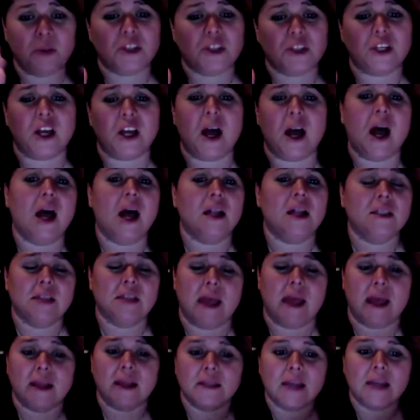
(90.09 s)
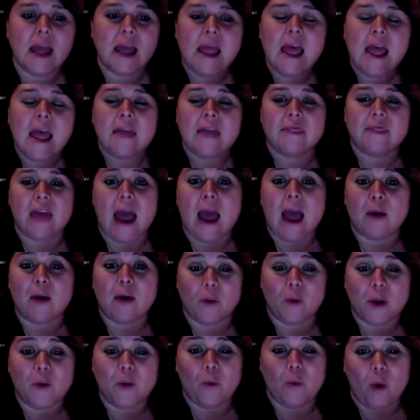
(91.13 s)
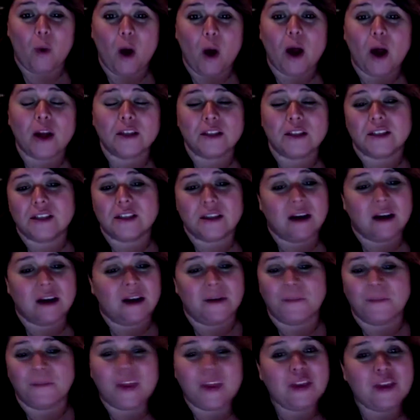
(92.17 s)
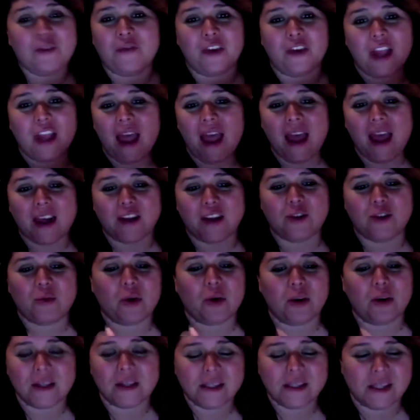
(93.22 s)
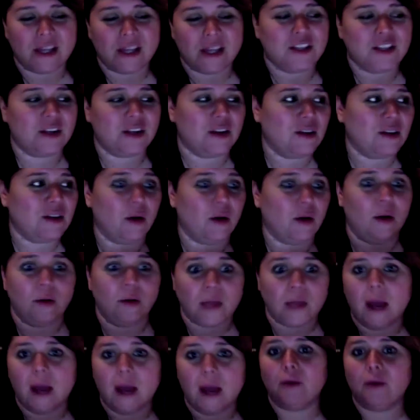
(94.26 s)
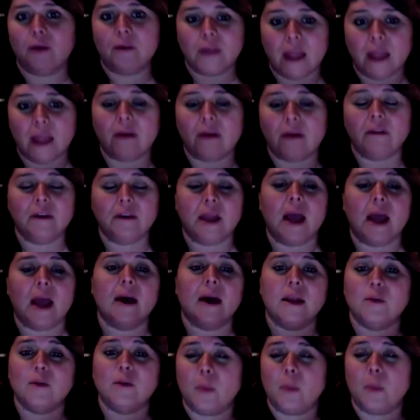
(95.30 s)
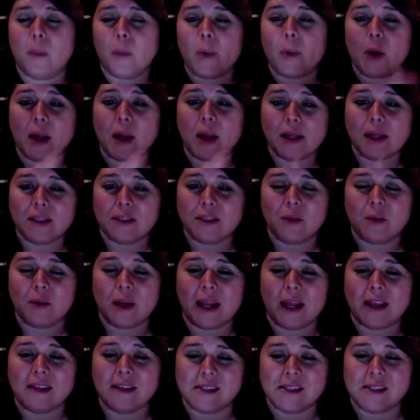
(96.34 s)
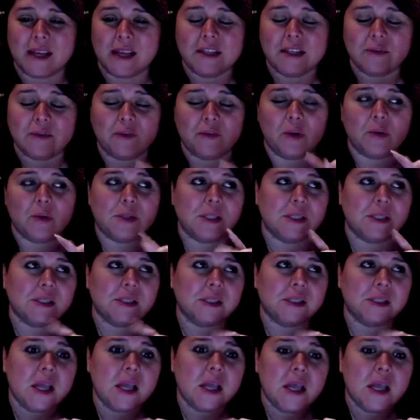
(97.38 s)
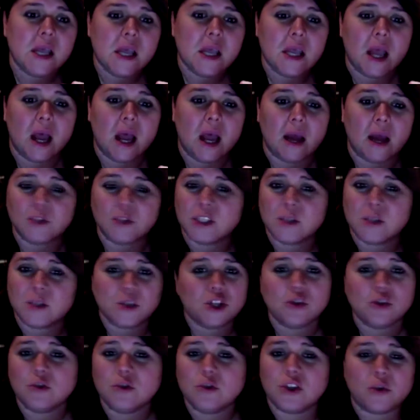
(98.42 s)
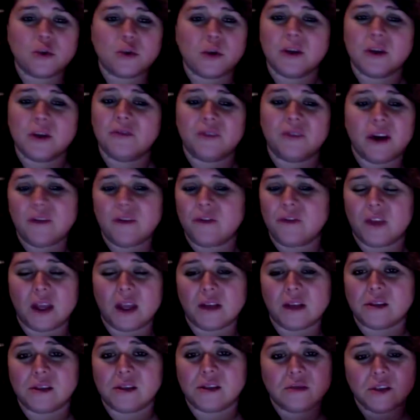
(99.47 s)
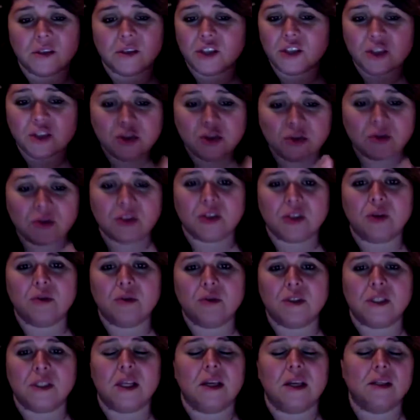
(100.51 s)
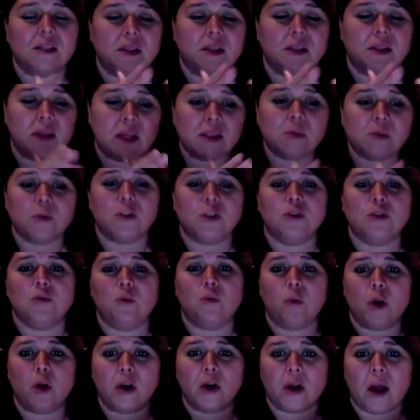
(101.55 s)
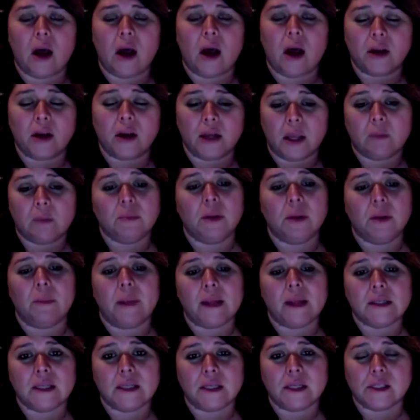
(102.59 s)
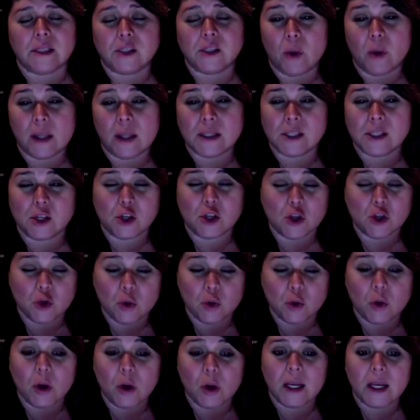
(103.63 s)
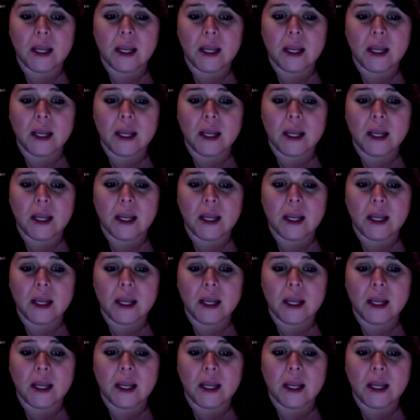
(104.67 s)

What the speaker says: content that we want, that you forget. You go to the session and you go, oh yeah. And remember, what I say to folks is, just choose 3 to 5 things. Just choose those things, and that's what you work on implementing. So it's a good